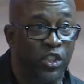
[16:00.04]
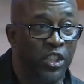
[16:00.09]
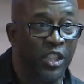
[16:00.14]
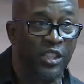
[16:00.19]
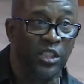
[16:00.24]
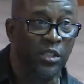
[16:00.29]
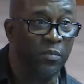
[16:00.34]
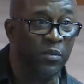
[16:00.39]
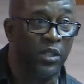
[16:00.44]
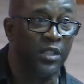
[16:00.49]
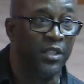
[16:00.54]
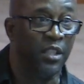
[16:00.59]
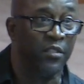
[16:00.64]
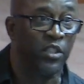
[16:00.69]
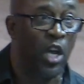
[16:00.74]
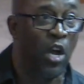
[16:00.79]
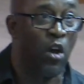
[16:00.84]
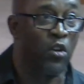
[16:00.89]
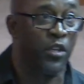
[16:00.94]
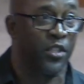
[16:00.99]
system couldn't
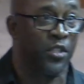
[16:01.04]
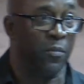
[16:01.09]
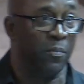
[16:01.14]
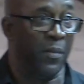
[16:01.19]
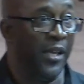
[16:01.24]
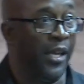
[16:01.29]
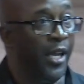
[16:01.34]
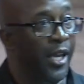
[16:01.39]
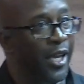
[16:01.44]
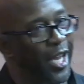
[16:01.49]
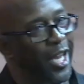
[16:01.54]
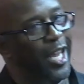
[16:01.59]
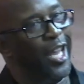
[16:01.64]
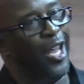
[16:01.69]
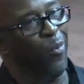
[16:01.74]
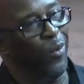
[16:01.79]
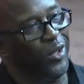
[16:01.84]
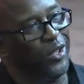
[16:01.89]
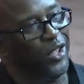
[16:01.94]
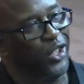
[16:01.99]
have taught it to me.
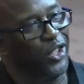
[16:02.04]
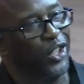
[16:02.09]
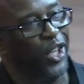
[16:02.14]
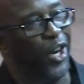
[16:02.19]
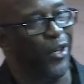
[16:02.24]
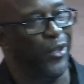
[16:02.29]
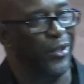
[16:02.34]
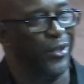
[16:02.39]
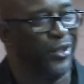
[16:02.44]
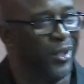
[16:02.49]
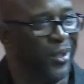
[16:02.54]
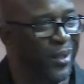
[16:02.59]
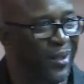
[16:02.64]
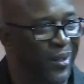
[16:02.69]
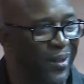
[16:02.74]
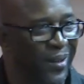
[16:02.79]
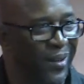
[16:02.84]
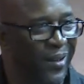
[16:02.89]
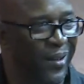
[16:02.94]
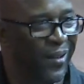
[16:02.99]
It was the church.
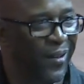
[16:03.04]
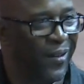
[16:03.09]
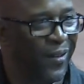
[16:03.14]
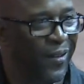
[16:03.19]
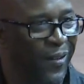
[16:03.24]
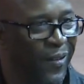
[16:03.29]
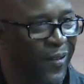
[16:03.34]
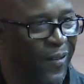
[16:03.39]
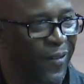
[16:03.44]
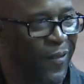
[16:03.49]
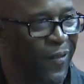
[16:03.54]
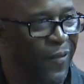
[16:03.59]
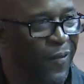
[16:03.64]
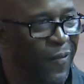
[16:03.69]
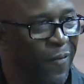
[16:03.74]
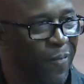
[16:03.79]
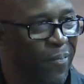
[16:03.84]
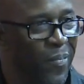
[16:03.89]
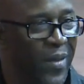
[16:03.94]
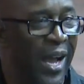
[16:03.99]

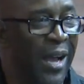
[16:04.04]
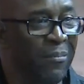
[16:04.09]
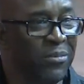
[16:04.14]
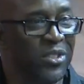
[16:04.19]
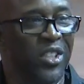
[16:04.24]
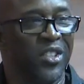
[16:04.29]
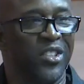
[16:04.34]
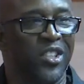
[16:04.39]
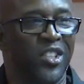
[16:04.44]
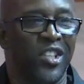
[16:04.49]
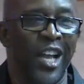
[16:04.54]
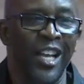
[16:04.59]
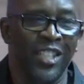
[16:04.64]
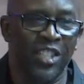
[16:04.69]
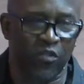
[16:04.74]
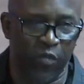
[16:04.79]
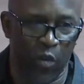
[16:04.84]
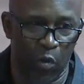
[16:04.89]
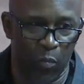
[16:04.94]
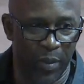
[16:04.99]
I'm
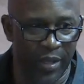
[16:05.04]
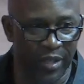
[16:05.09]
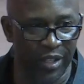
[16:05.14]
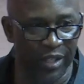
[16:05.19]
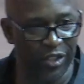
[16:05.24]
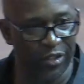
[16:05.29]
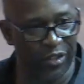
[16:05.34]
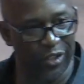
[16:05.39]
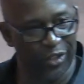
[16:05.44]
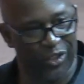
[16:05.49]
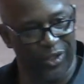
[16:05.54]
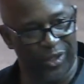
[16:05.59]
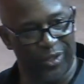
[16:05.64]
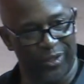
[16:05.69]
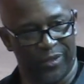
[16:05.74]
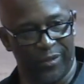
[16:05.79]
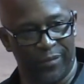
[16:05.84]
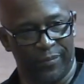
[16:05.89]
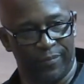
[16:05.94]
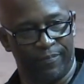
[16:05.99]
successful because of the
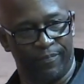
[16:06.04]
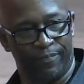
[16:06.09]
church.